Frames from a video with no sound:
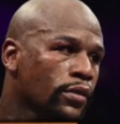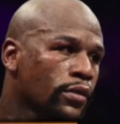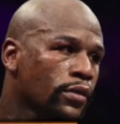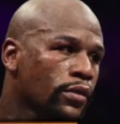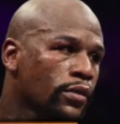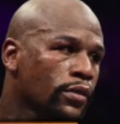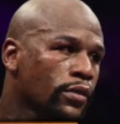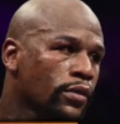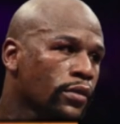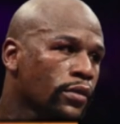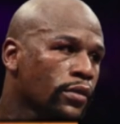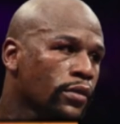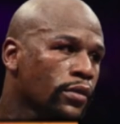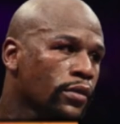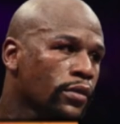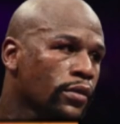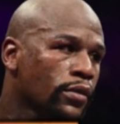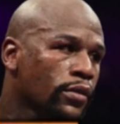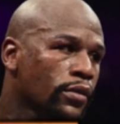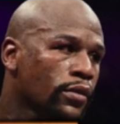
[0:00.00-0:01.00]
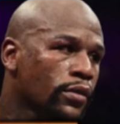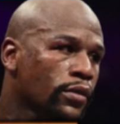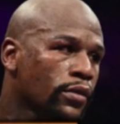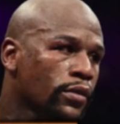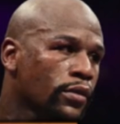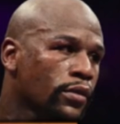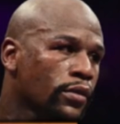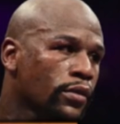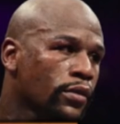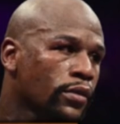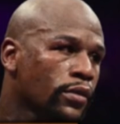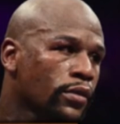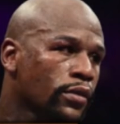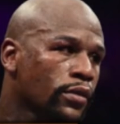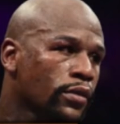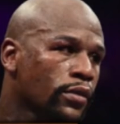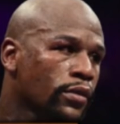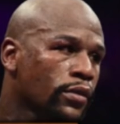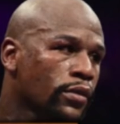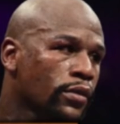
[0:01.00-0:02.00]

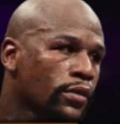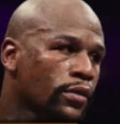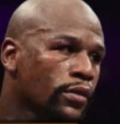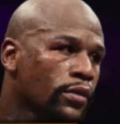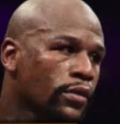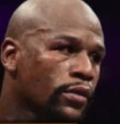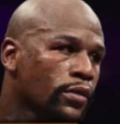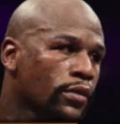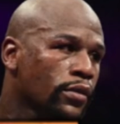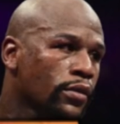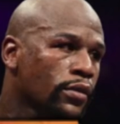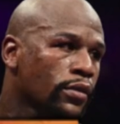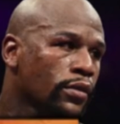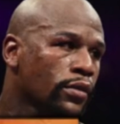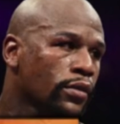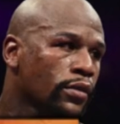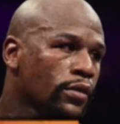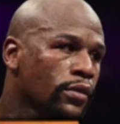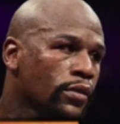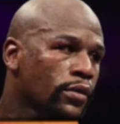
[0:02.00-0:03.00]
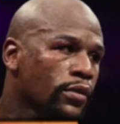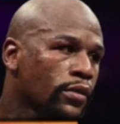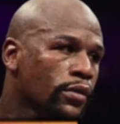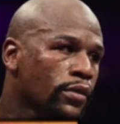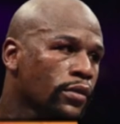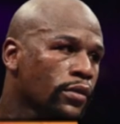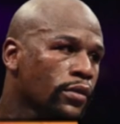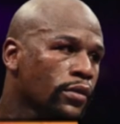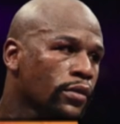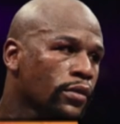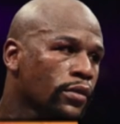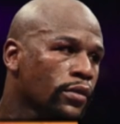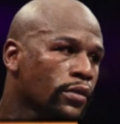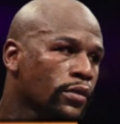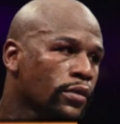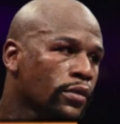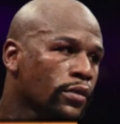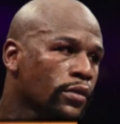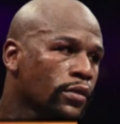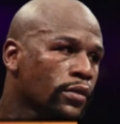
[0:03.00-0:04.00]

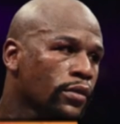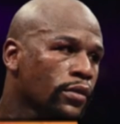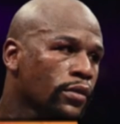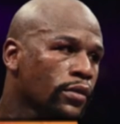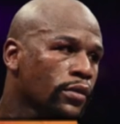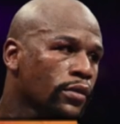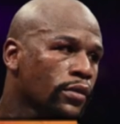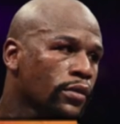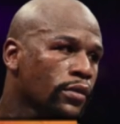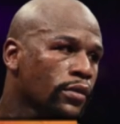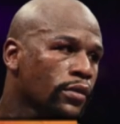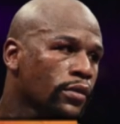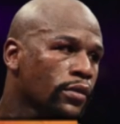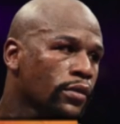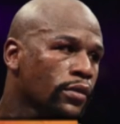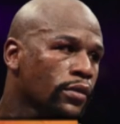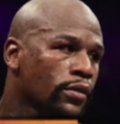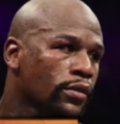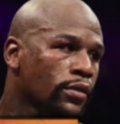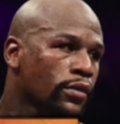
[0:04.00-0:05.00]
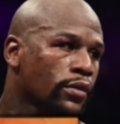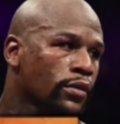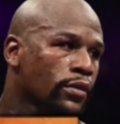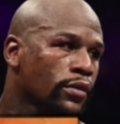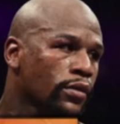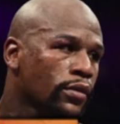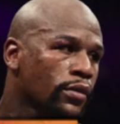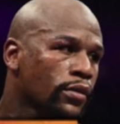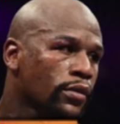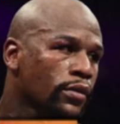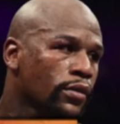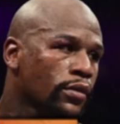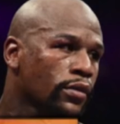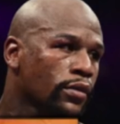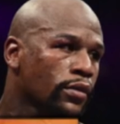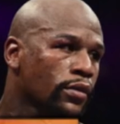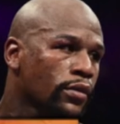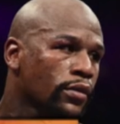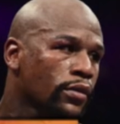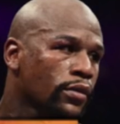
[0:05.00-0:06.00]

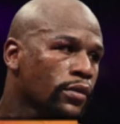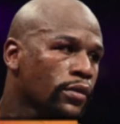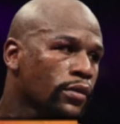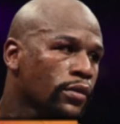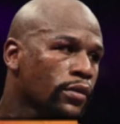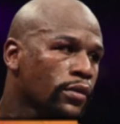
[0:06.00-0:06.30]
No words are spoken by the person on screen.